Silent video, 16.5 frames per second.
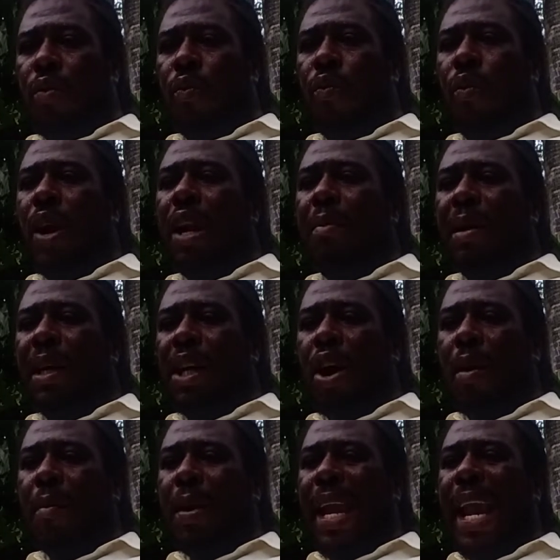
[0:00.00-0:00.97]
will
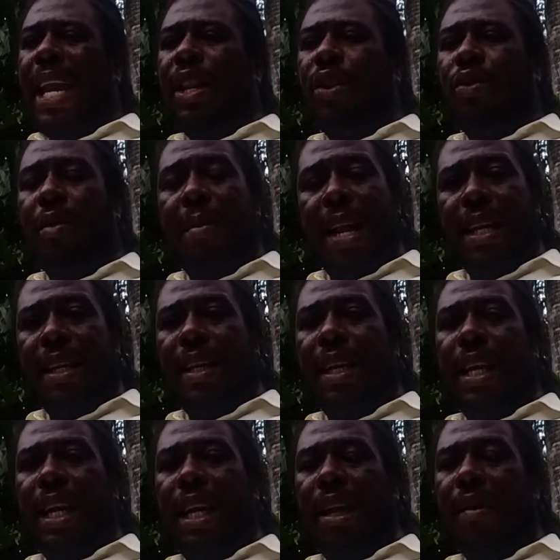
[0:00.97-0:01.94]
become
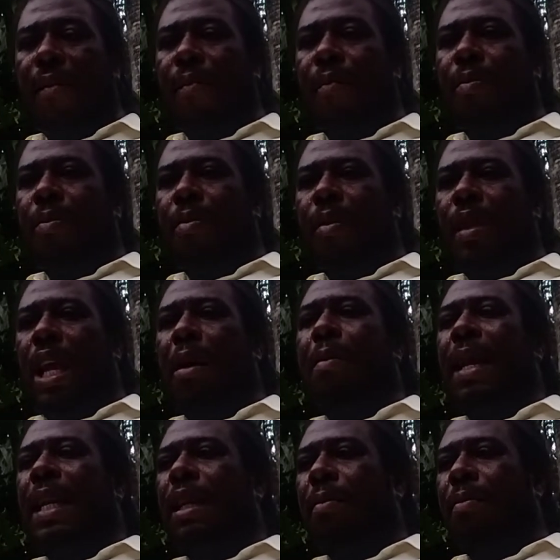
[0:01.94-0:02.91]
incrementally a
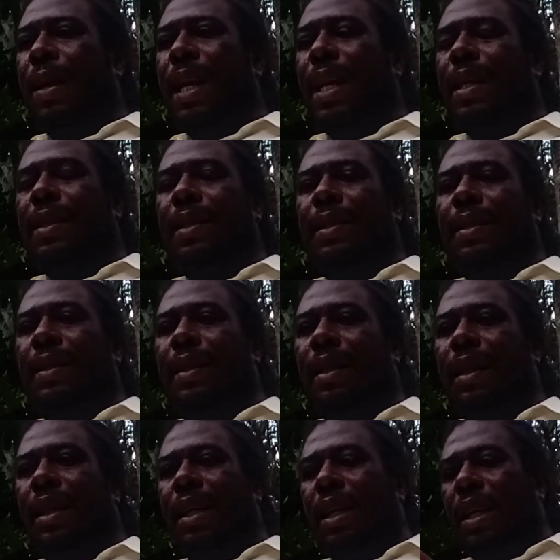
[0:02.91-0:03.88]
better place.
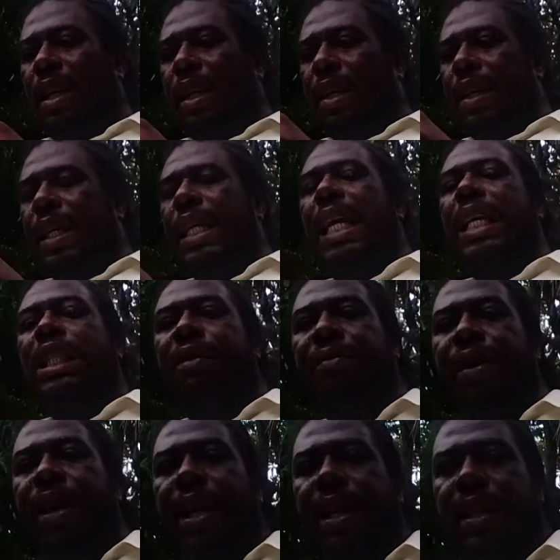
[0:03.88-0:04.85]
Yes,
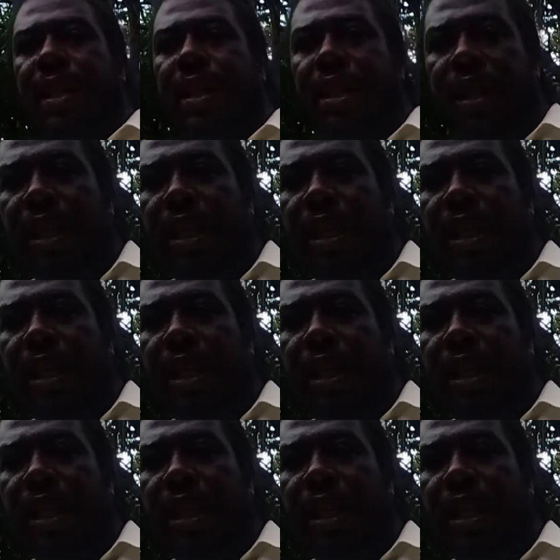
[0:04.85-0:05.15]
friends,